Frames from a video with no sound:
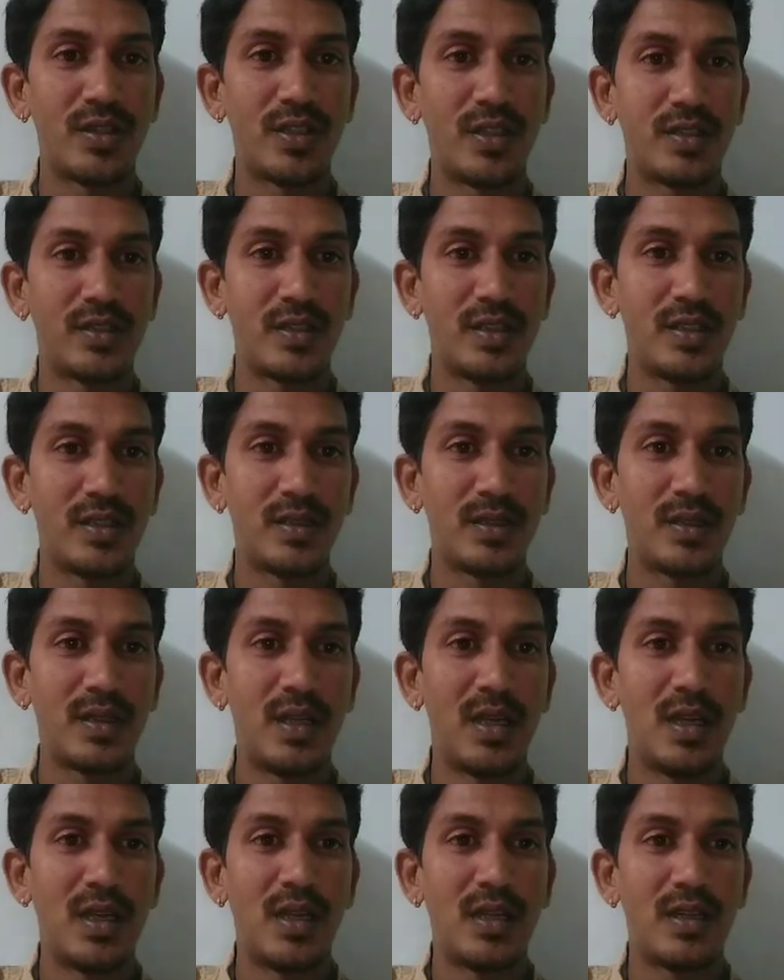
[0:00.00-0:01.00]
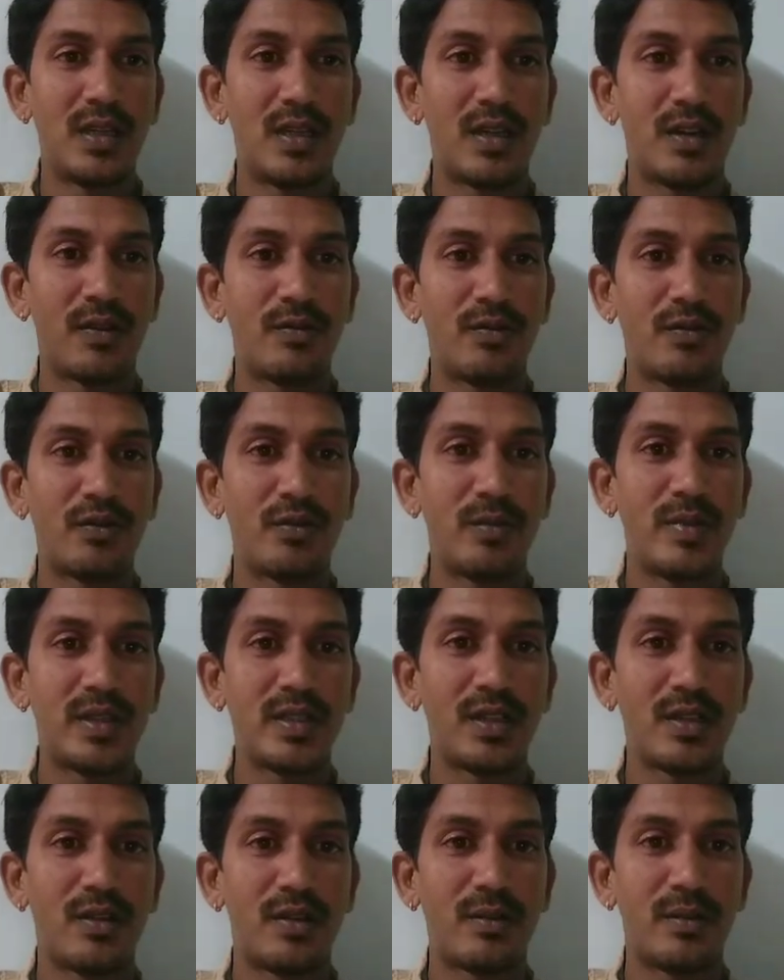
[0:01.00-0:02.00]
tree. There are four
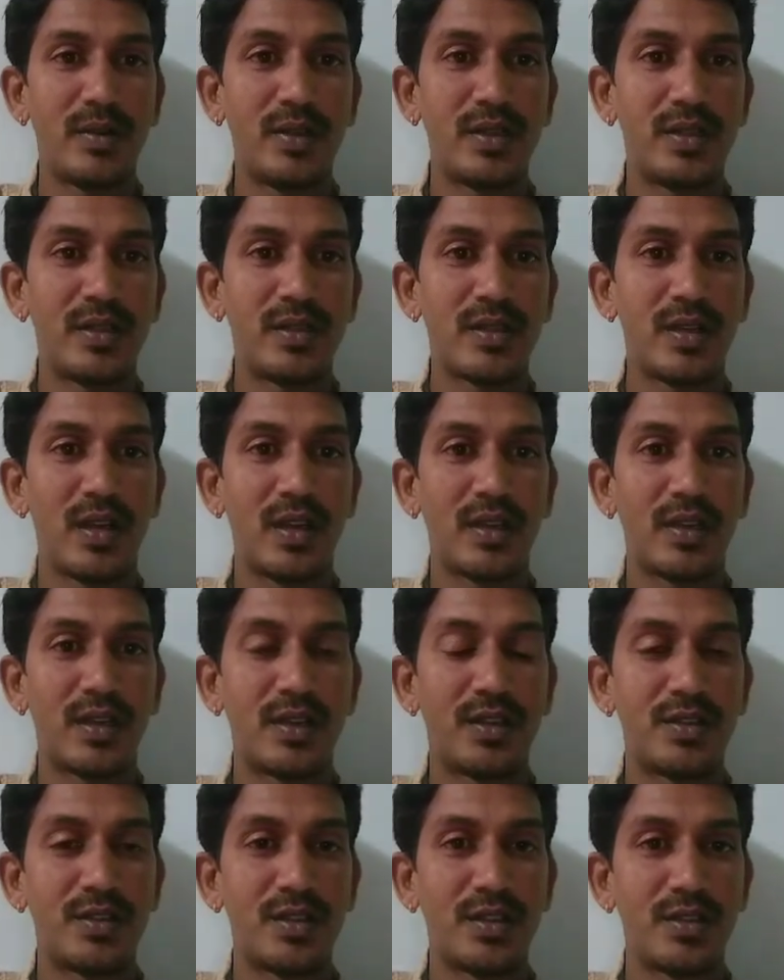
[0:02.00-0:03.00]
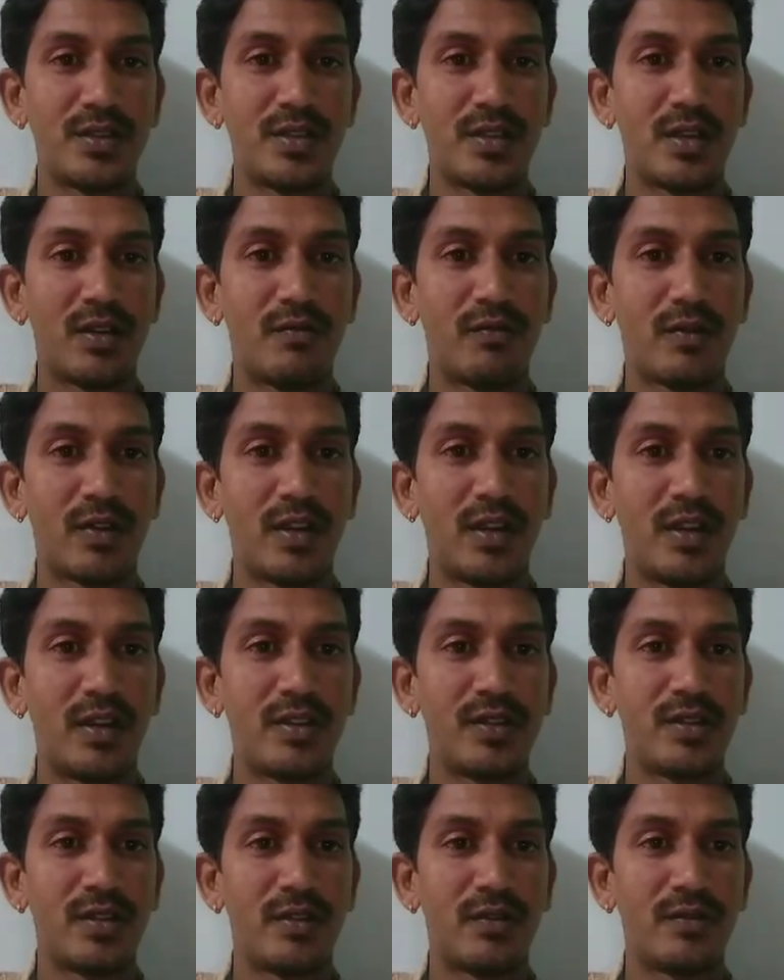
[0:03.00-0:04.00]
basic operations like construction of
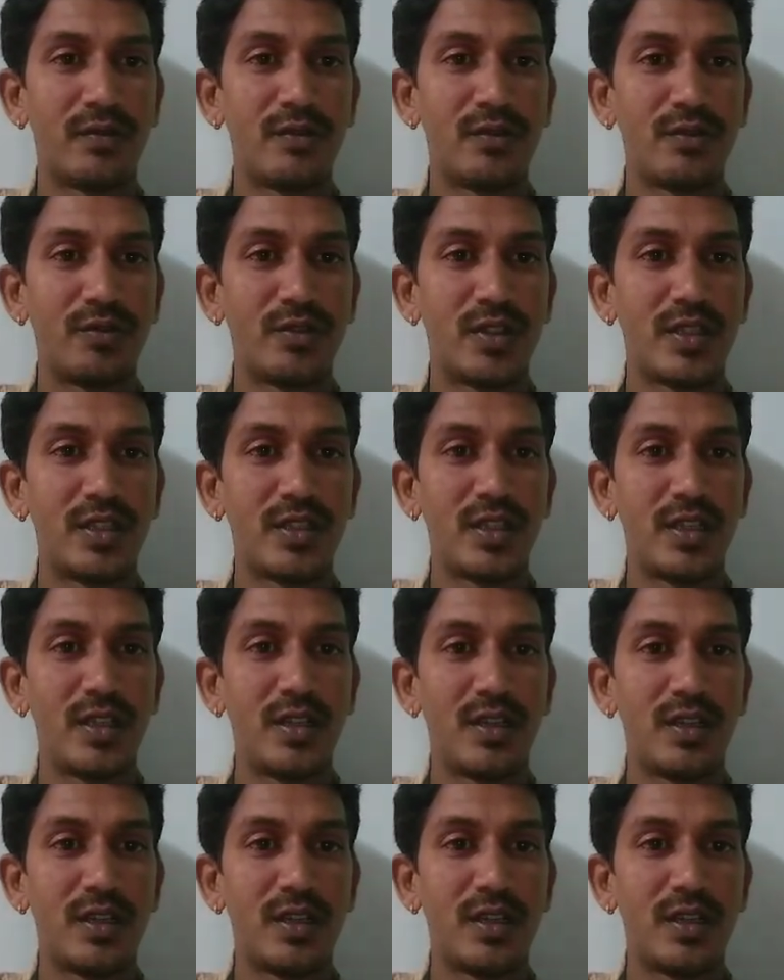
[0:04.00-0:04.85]
creation of two-tree tree.